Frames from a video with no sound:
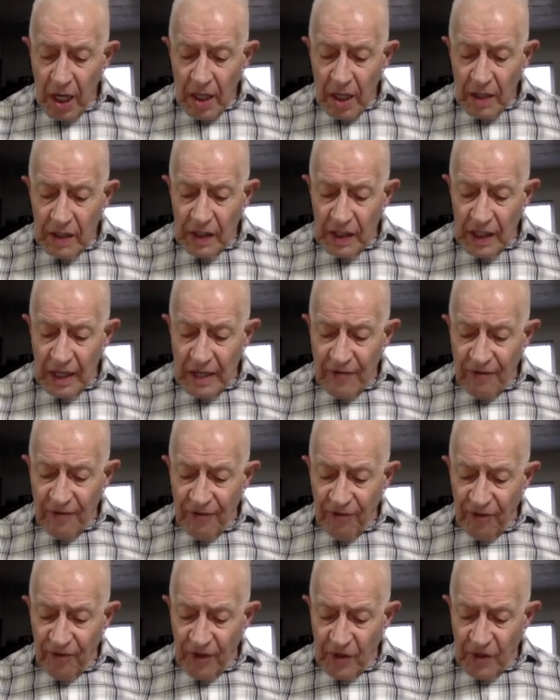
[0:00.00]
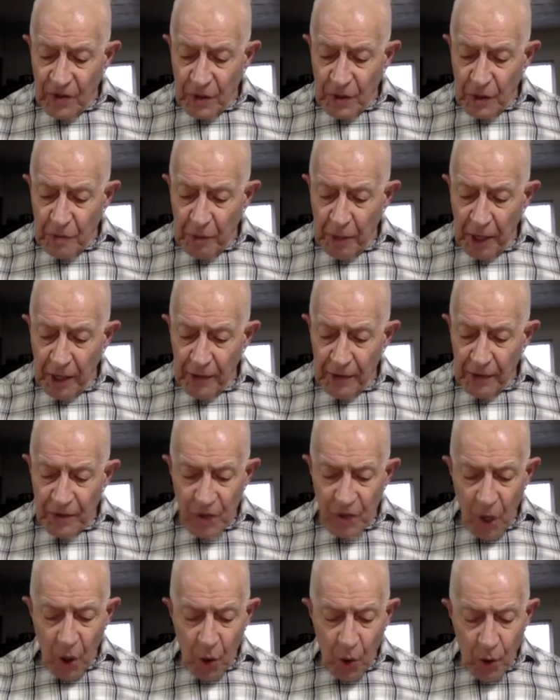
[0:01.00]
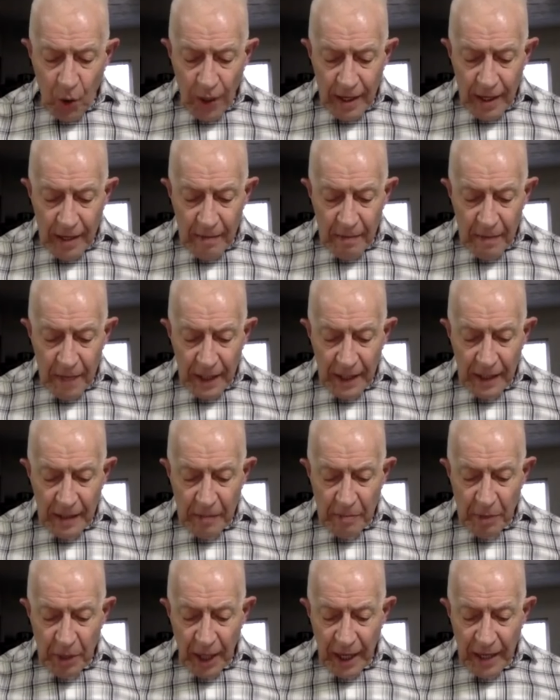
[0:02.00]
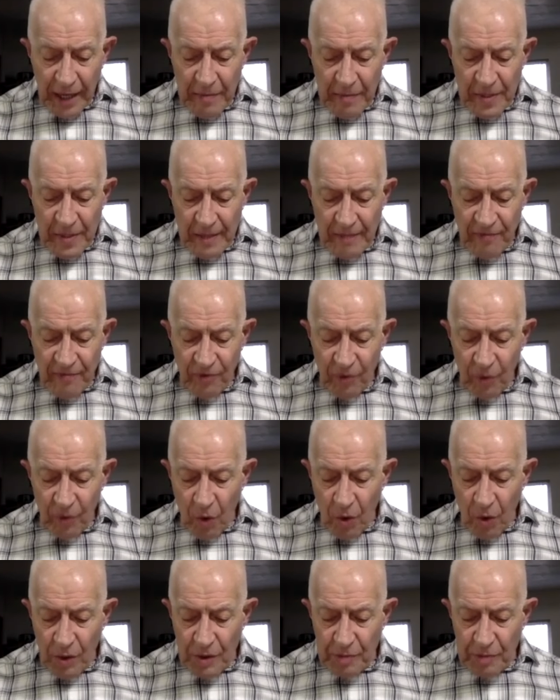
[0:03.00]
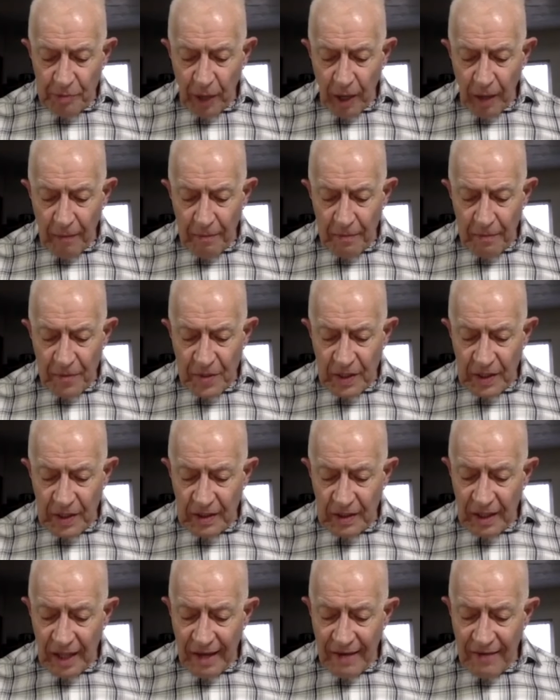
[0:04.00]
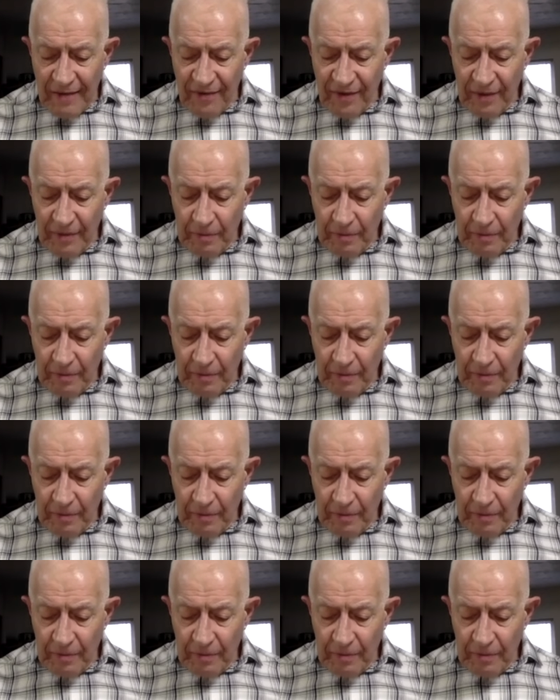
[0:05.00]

Steve feels his parents owe him, and he blames them for all his problems in his life.